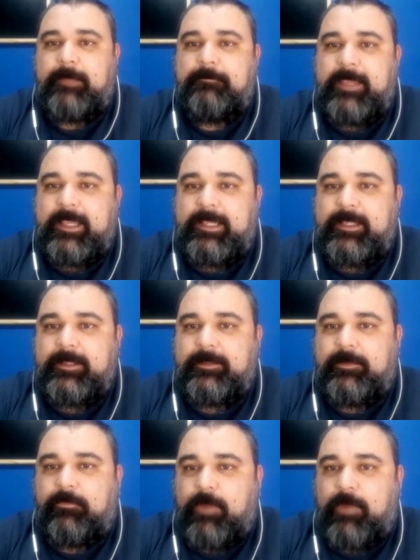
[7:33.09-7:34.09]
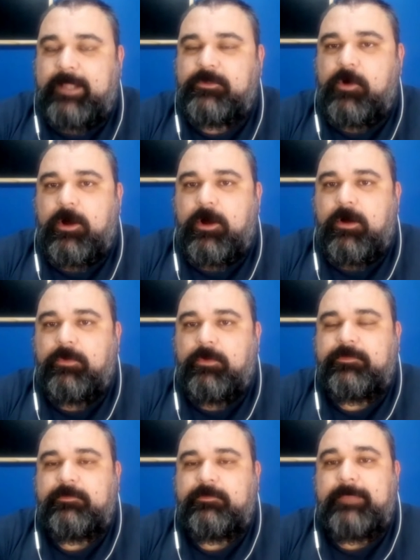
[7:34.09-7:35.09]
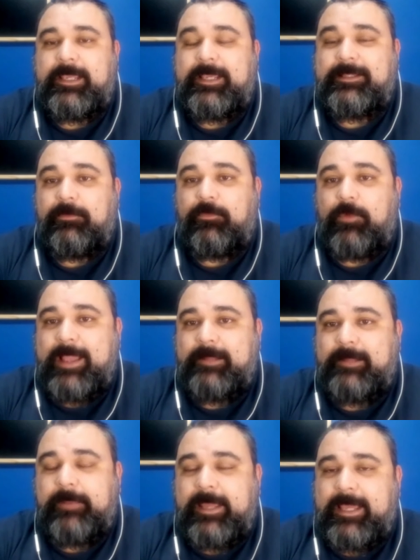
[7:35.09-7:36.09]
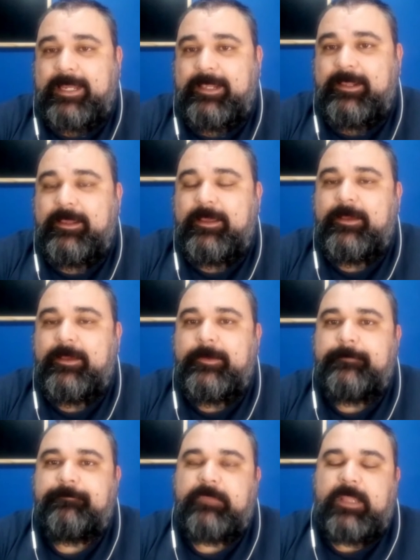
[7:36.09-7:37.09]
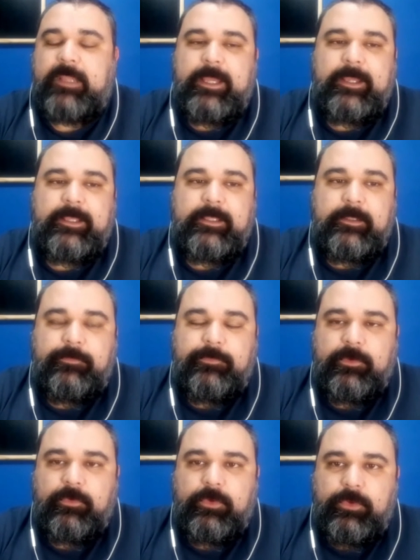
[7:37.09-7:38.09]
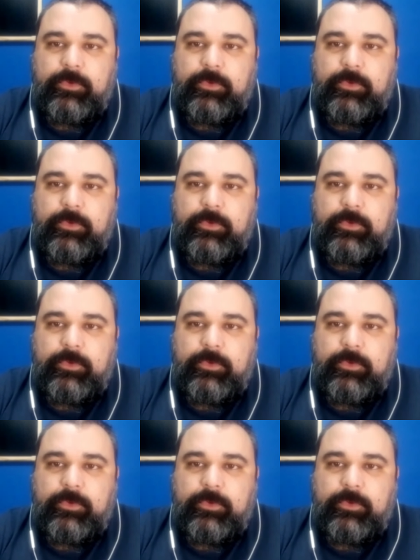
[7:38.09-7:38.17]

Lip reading: making the right calls, make the right planning, if you